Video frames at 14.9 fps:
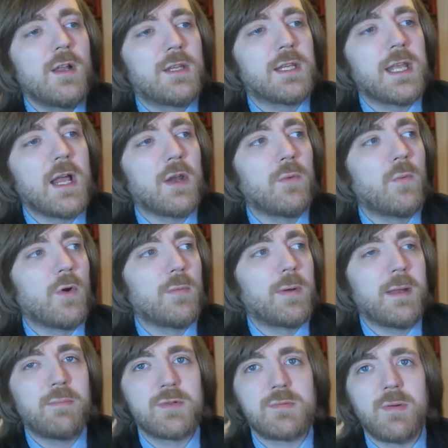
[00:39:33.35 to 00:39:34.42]
The yellow
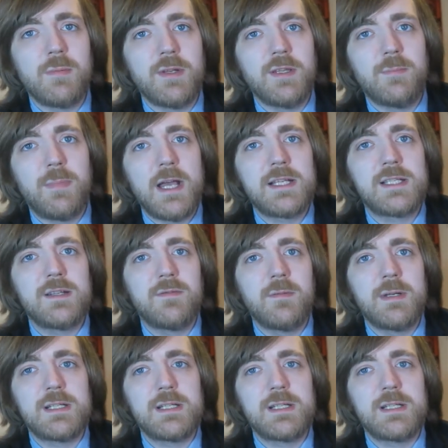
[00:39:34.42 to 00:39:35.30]
wallpaper is probably the best of them,